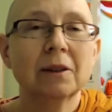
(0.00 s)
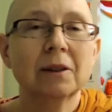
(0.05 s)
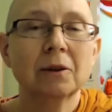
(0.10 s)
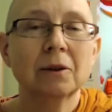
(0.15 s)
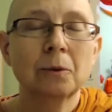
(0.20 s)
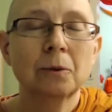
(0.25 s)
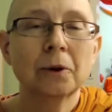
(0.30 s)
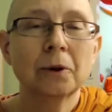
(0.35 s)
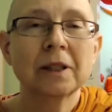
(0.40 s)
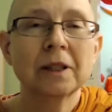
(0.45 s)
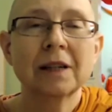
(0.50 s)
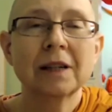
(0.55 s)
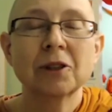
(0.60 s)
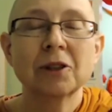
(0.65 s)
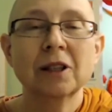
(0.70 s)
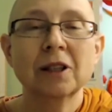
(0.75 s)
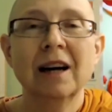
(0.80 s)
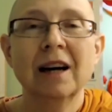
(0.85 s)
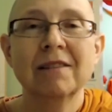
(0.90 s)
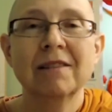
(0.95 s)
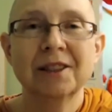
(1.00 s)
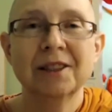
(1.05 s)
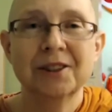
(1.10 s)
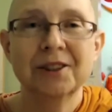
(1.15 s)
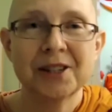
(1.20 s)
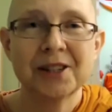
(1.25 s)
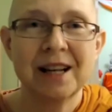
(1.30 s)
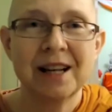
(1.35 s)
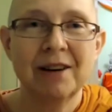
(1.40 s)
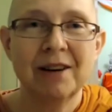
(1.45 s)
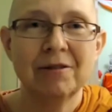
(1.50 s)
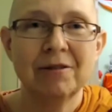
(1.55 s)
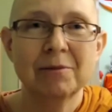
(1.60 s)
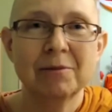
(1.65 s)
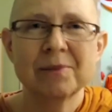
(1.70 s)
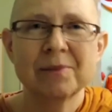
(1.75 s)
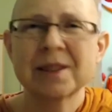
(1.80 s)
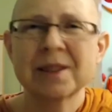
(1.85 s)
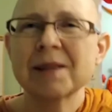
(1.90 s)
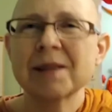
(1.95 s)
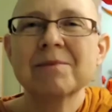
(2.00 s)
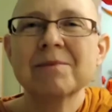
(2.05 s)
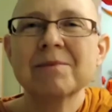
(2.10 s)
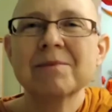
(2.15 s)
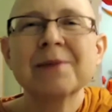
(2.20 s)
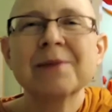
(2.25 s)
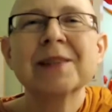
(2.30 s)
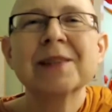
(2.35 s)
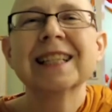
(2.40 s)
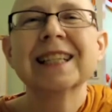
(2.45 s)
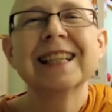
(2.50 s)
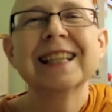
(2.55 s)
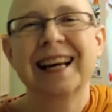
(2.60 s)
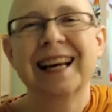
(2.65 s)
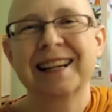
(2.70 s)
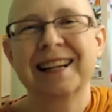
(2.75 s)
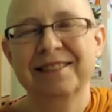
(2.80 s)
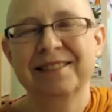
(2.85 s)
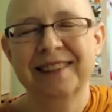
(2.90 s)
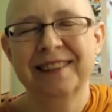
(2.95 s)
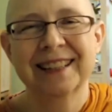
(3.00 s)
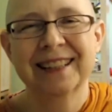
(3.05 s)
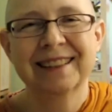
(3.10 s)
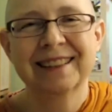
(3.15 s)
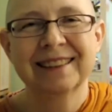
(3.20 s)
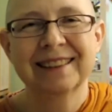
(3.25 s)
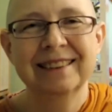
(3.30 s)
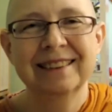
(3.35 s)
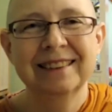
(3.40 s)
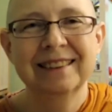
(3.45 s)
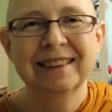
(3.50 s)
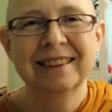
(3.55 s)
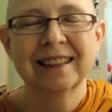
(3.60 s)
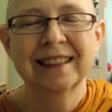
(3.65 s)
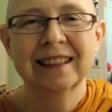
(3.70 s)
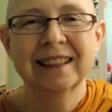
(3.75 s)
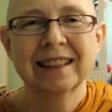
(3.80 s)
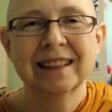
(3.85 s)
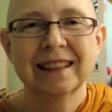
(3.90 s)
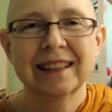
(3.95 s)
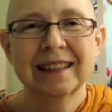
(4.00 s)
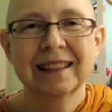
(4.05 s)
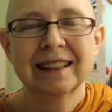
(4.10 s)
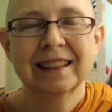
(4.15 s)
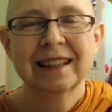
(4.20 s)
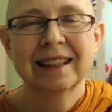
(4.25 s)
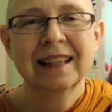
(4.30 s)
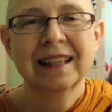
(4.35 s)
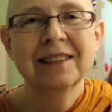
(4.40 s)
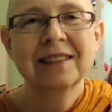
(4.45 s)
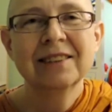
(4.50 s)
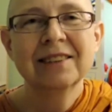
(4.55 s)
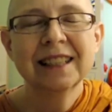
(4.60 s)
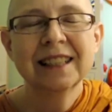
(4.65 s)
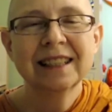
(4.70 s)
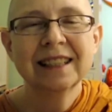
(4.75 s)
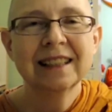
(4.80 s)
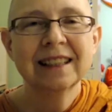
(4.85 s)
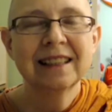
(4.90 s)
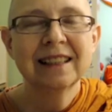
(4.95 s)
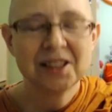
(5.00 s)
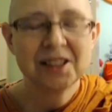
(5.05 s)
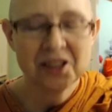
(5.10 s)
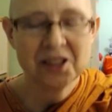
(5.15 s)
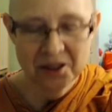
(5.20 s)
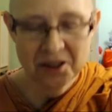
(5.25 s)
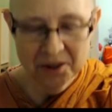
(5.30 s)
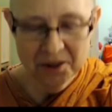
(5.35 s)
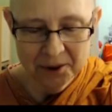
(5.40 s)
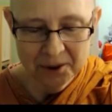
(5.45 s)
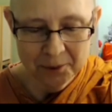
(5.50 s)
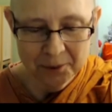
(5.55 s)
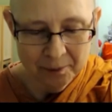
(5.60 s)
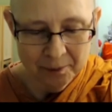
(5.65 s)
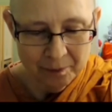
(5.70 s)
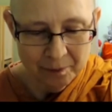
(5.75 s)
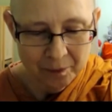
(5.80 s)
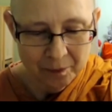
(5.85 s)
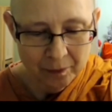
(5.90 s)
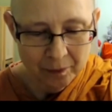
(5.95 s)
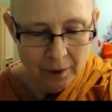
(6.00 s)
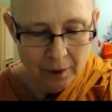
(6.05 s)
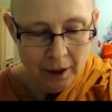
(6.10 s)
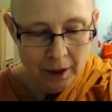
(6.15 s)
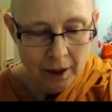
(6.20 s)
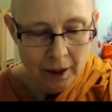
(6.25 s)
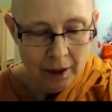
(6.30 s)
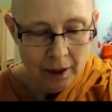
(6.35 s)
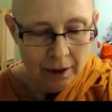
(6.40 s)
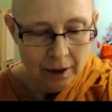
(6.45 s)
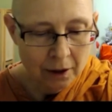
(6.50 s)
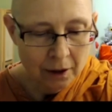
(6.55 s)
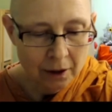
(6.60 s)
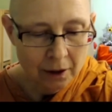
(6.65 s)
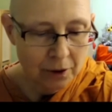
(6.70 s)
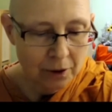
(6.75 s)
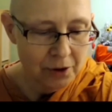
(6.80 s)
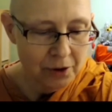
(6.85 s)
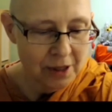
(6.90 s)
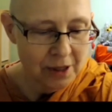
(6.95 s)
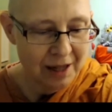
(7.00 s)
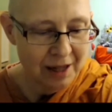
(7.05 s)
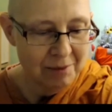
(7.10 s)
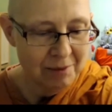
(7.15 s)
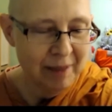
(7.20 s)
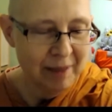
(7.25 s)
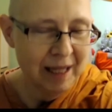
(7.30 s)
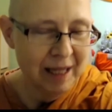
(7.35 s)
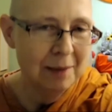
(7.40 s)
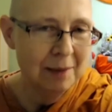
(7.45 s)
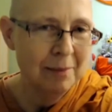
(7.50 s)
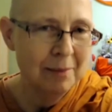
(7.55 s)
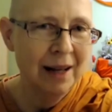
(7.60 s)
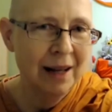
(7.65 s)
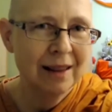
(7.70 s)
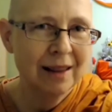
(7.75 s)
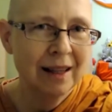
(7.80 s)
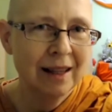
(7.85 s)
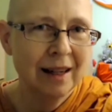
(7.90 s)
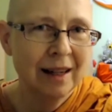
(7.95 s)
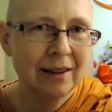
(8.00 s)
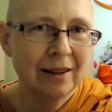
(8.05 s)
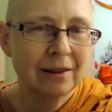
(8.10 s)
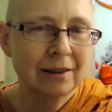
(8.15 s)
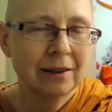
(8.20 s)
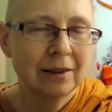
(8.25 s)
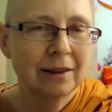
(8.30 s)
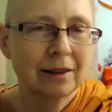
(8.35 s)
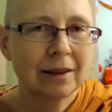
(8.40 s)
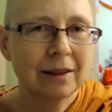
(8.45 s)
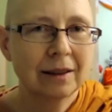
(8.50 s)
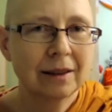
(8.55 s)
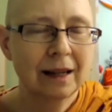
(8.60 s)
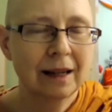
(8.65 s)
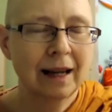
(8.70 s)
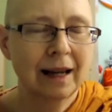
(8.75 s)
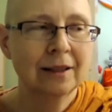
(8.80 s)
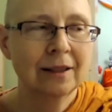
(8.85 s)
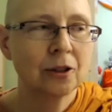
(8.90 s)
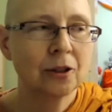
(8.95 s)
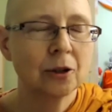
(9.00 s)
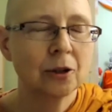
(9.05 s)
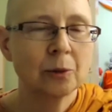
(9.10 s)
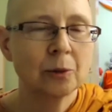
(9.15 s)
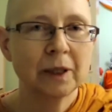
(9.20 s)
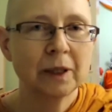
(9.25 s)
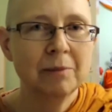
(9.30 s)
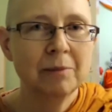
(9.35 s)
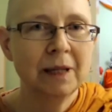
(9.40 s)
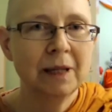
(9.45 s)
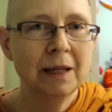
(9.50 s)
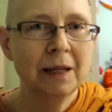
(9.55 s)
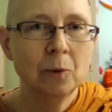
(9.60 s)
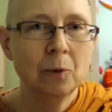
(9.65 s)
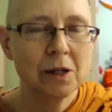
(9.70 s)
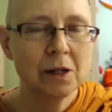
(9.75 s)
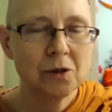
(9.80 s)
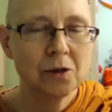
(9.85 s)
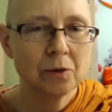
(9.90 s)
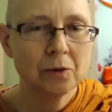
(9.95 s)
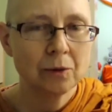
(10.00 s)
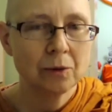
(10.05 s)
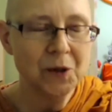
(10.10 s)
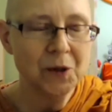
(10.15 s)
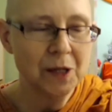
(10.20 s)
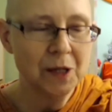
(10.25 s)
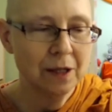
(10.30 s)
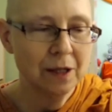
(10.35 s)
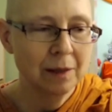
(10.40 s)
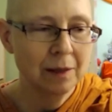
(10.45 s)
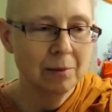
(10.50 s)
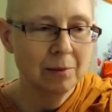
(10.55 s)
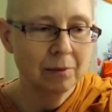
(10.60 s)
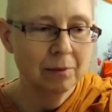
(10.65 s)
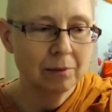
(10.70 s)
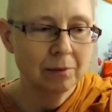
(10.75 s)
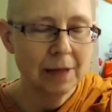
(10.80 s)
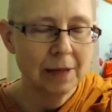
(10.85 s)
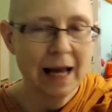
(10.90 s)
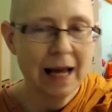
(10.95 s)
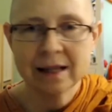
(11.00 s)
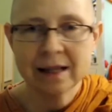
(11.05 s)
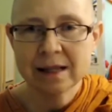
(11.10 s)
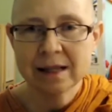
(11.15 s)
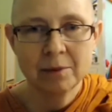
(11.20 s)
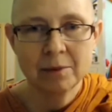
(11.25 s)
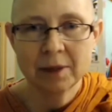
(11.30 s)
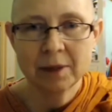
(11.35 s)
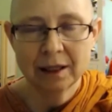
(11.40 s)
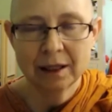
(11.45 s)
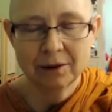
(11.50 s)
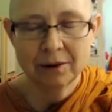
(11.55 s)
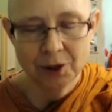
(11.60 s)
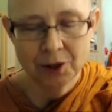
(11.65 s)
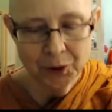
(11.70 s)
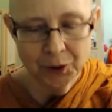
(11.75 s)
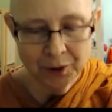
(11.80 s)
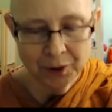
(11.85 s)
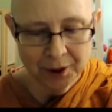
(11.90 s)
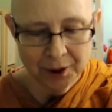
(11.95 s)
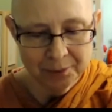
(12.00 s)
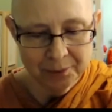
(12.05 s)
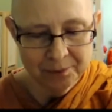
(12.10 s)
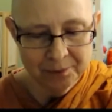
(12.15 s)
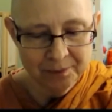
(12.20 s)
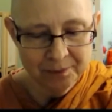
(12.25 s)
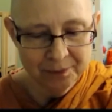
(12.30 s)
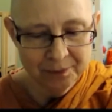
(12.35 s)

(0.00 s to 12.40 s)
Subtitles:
worthy of your love than yourself. Something to that effect. And I really think that's true. You know, there's that meme out there. I had to learn what a meme was recently. Ask somebody if you don't know.